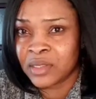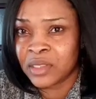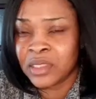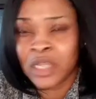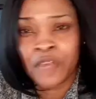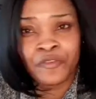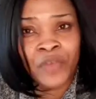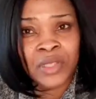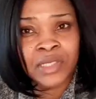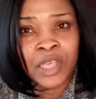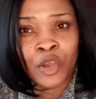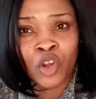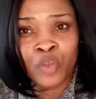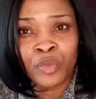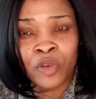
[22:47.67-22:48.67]
It affects the
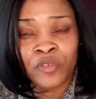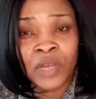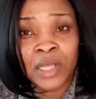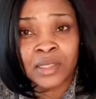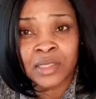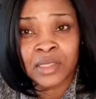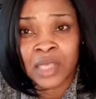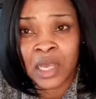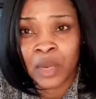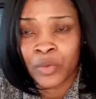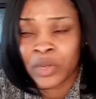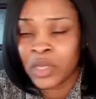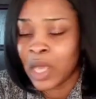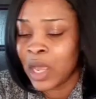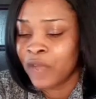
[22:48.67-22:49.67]
economy of that town.
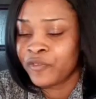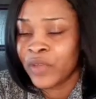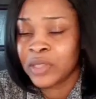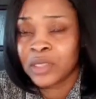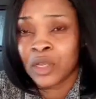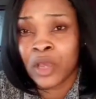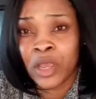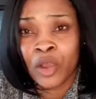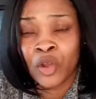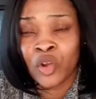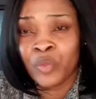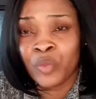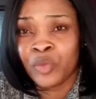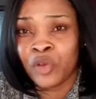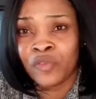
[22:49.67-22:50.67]
It affects the
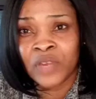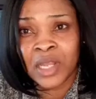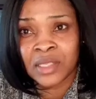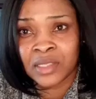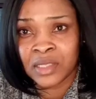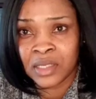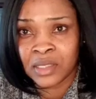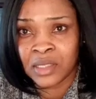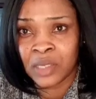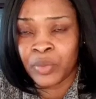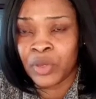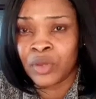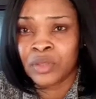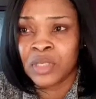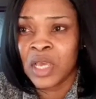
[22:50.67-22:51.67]
economy of that city,
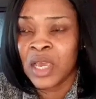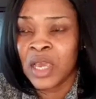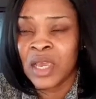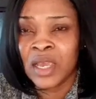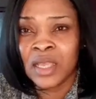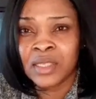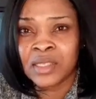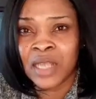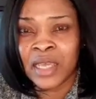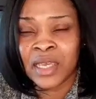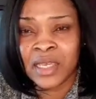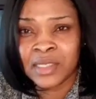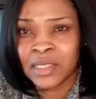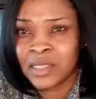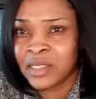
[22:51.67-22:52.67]
because it's like
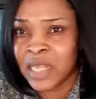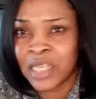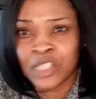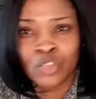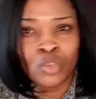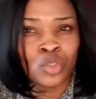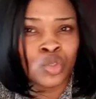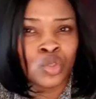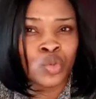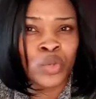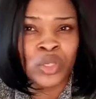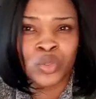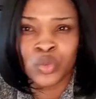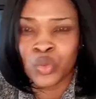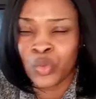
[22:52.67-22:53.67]
a city that is not
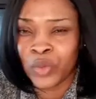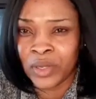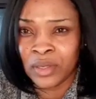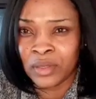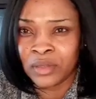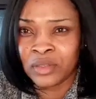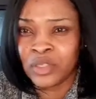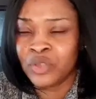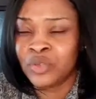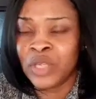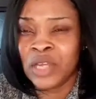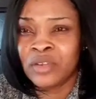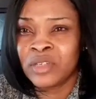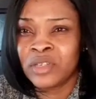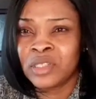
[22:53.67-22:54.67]
doing too well.
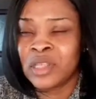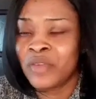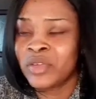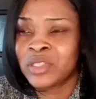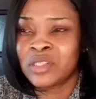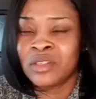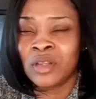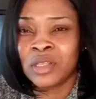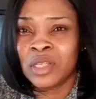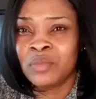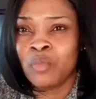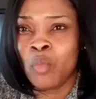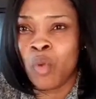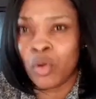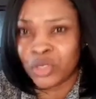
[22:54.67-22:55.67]
There is
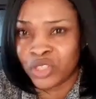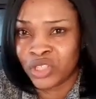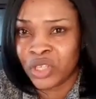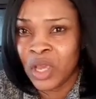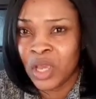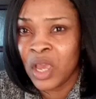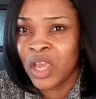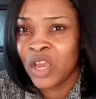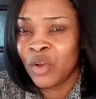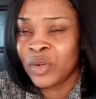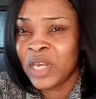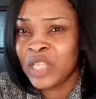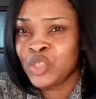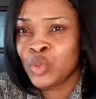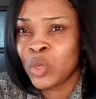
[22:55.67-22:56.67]
nothing much,
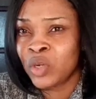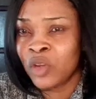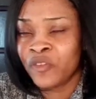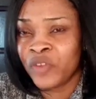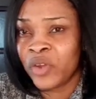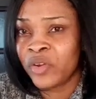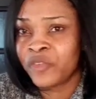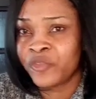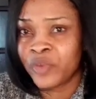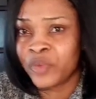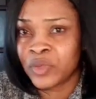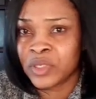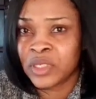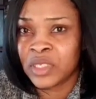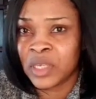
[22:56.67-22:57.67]
unless you are not very
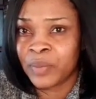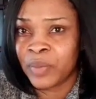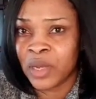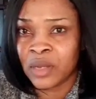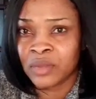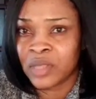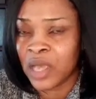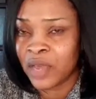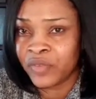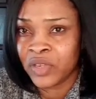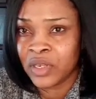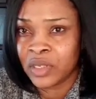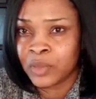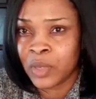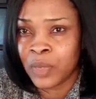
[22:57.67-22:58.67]
fussy about
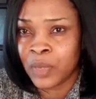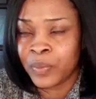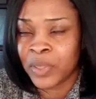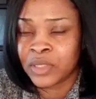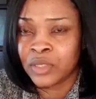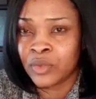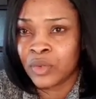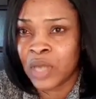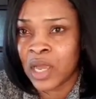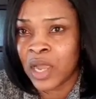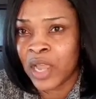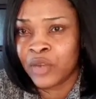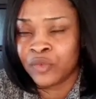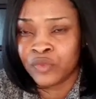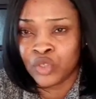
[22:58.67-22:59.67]
having a particular
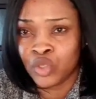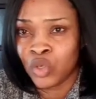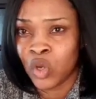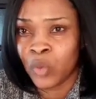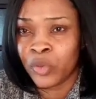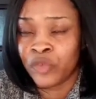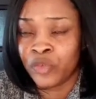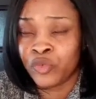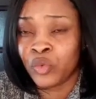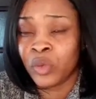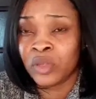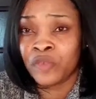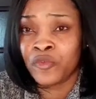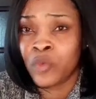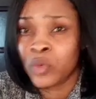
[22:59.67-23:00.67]
kind of job. If you are
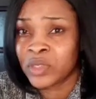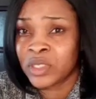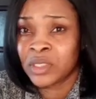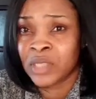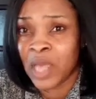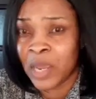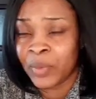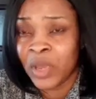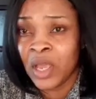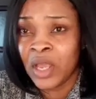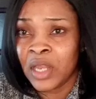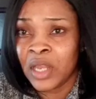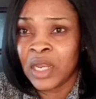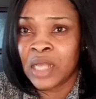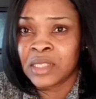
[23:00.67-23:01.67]
the fussy type
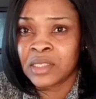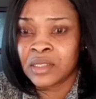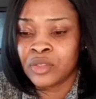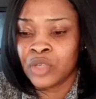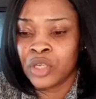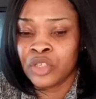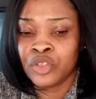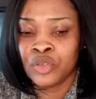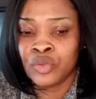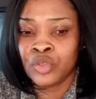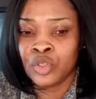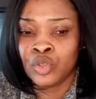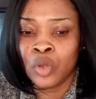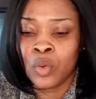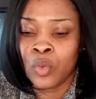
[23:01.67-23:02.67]
that
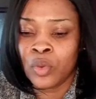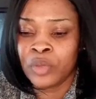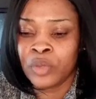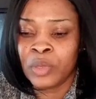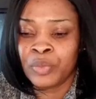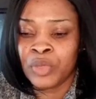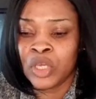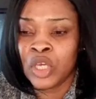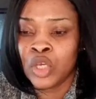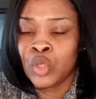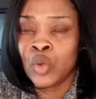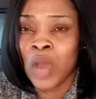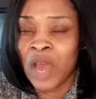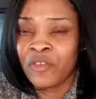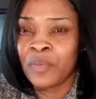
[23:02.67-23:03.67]
you don't want, maybe
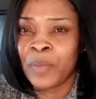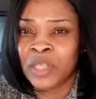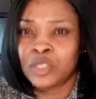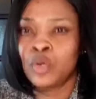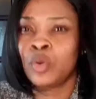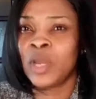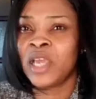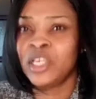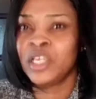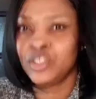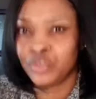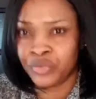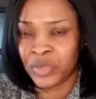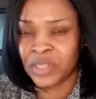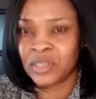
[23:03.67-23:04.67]
you have a particular
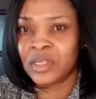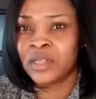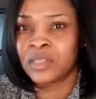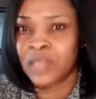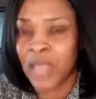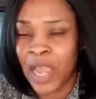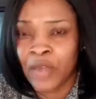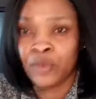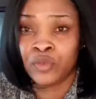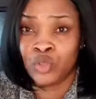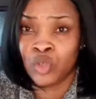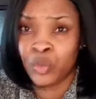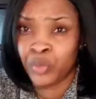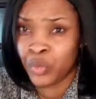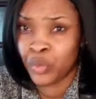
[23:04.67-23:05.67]
interest, there is a kind of
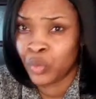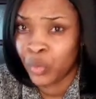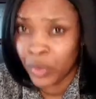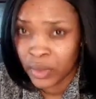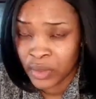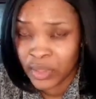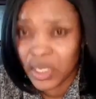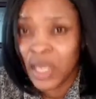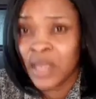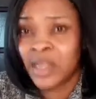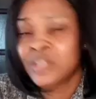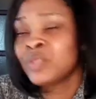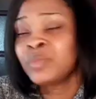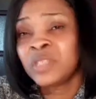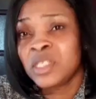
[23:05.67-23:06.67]
job you want.
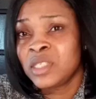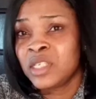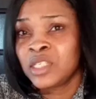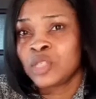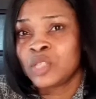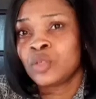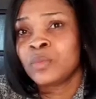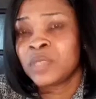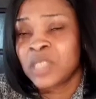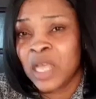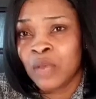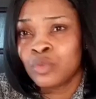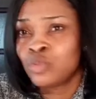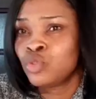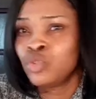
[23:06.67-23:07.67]
There's some cities or some
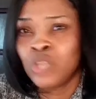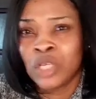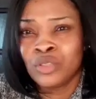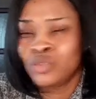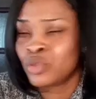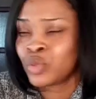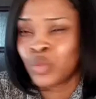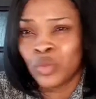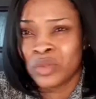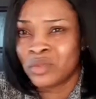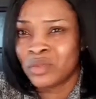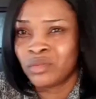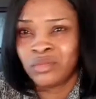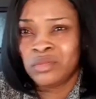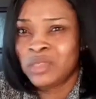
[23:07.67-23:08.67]
towns you don't just want
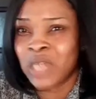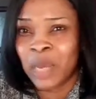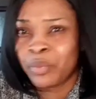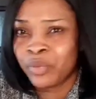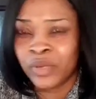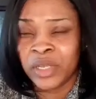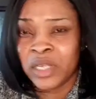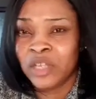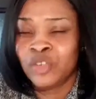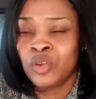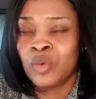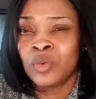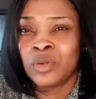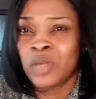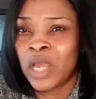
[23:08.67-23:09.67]
to dabble in. You
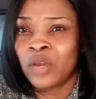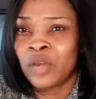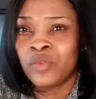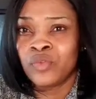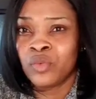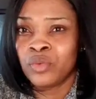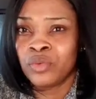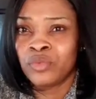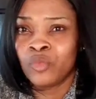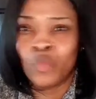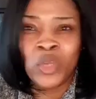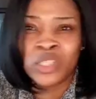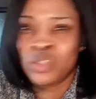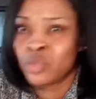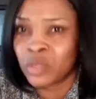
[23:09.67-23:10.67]
don't want to kind of
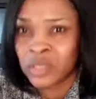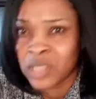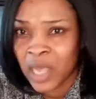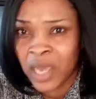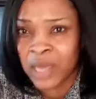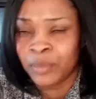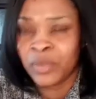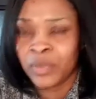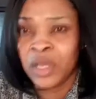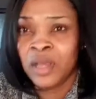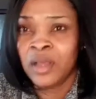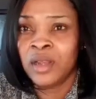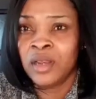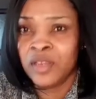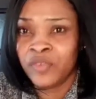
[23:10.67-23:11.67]
waste your time
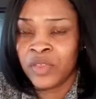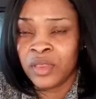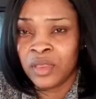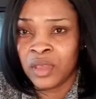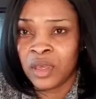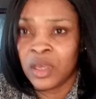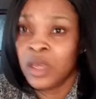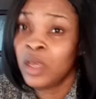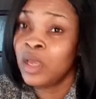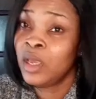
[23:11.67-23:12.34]
living there.